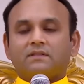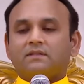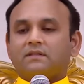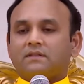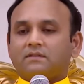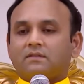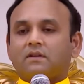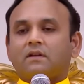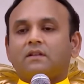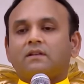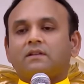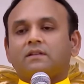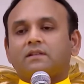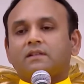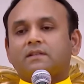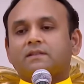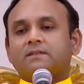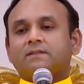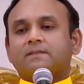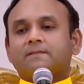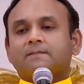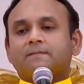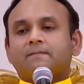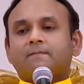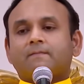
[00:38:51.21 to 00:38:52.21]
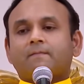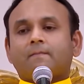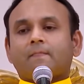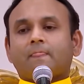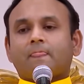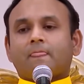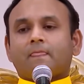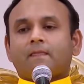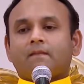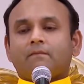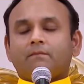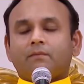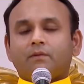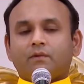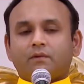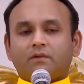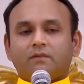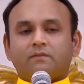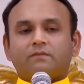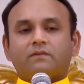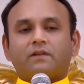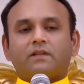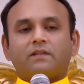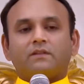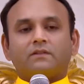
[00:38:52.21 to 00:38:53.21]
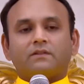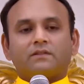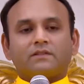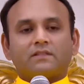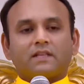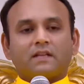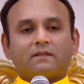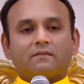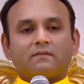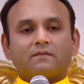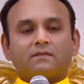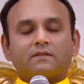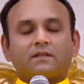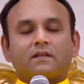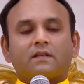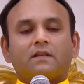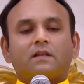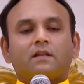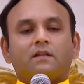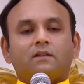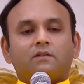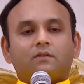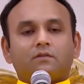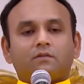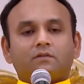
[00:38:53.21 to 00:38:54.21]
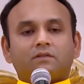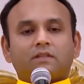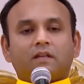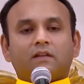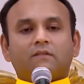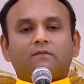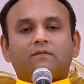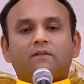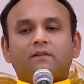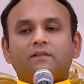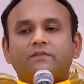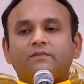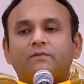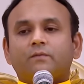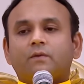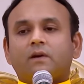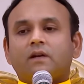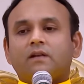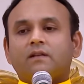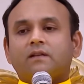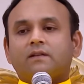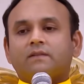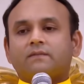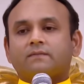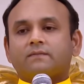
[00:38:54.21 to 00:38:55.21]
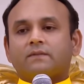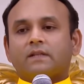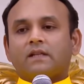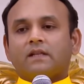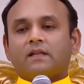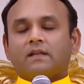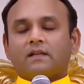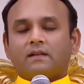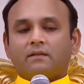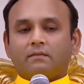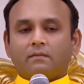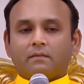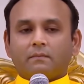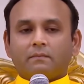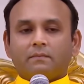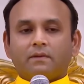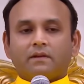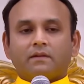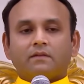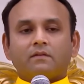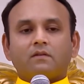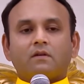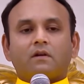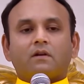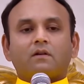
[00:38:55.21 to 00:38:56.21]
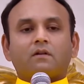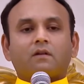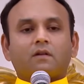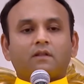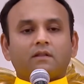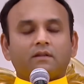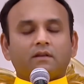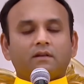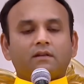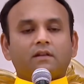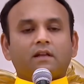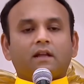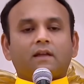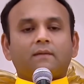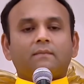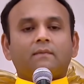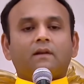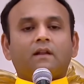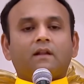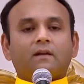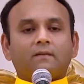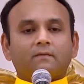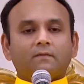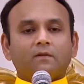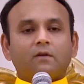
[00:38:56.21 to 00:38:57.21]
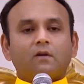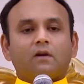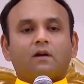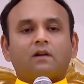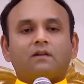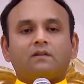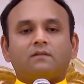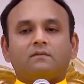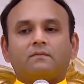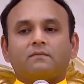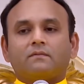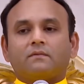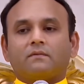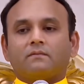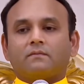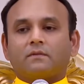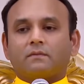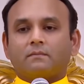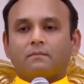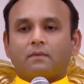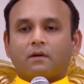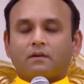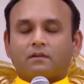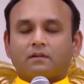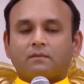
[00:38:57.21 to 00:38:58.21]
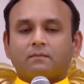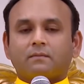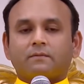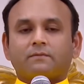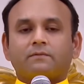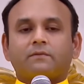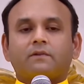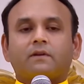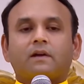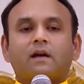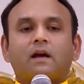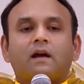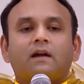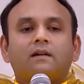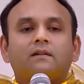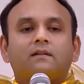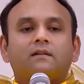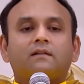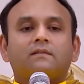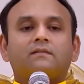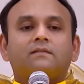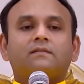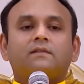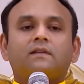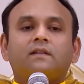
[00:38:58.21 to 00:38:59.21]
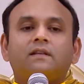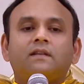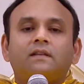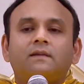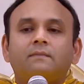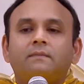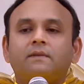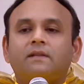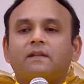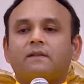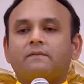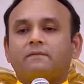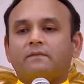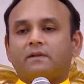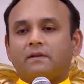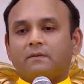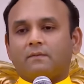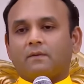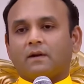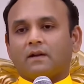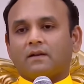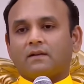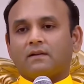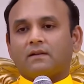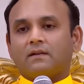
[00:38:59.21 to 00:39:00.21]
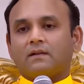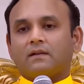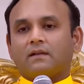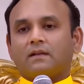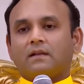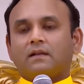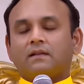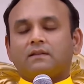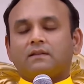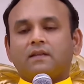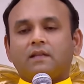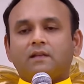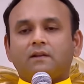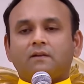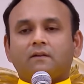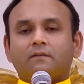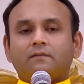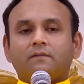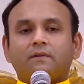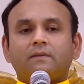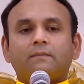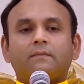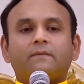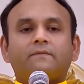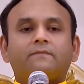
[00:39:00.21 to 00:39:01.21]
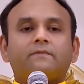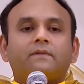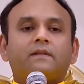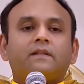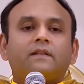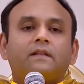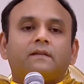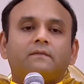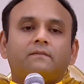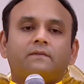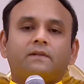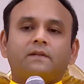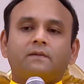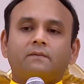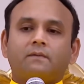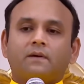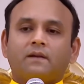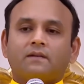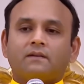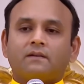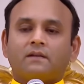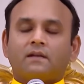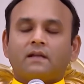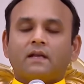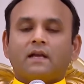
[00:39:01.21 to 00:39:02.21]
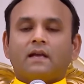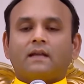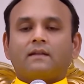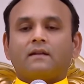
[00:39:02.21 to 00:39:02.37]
This is all it is. Purify yourselves through selfless work. Remember God all the time. Love God from bottom of your heart. See Him in everyone. Think of Him in everyone.